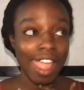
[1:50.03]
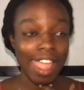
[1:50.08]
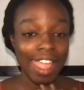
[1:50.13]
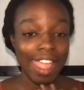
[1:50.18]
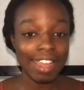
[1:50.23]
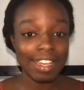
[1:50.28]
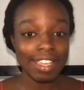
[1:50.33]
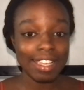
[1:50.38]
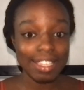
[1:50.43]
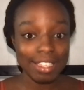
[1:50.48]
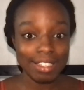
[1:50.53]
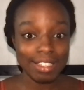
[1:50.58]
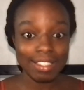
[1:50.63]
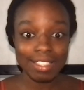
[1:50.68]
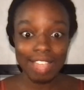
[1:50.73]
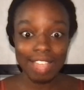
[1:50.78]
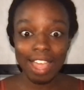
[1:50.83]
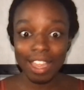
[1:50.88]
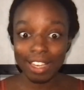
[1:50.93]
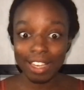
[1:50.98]
any
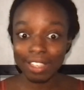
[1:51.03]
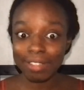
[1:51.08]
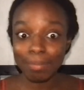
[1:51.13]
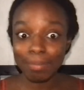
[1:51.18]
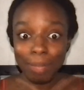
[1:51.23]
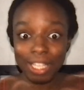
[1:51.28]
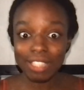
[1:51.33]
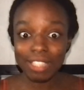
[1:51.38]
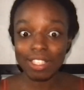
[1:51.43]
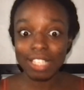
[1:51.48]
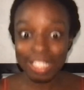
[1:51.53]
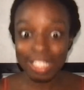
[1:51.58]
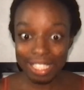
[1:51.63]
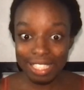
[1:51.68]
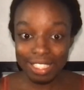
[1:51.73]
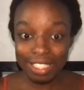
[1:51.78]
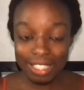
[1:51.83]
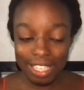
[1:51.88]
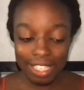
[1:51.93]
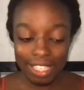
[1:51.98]
mental
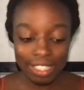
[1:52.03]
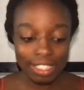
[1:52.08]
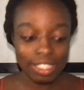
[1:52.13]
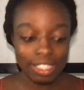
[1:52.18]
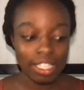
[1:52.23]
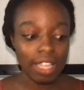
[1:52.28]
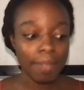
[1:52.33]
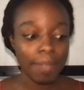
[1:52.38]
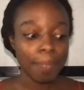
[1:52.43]
illness,